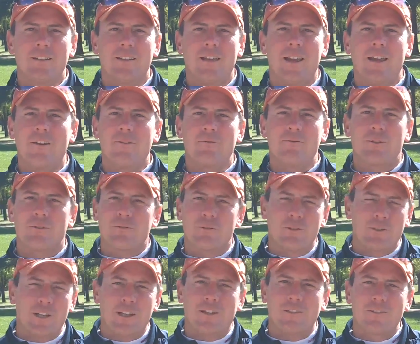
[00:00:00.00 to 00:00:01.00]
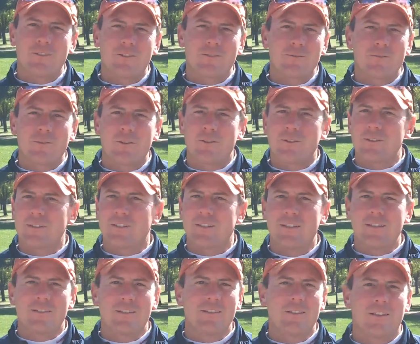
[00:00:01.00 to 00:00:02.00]
have different challenges throughout the
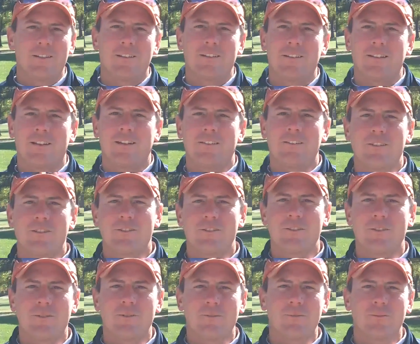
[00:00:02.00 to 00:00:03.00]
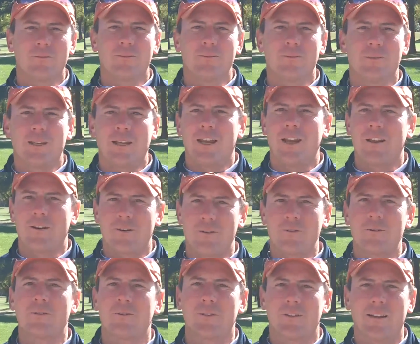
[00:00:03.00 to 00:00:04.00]
season, and, and this year we had
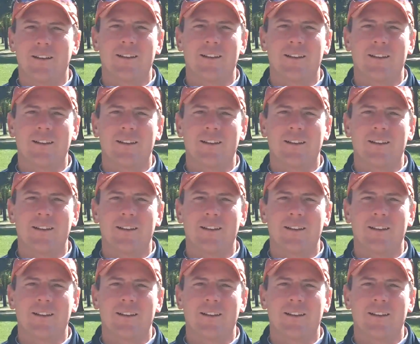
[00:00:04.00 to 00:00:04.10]
our own.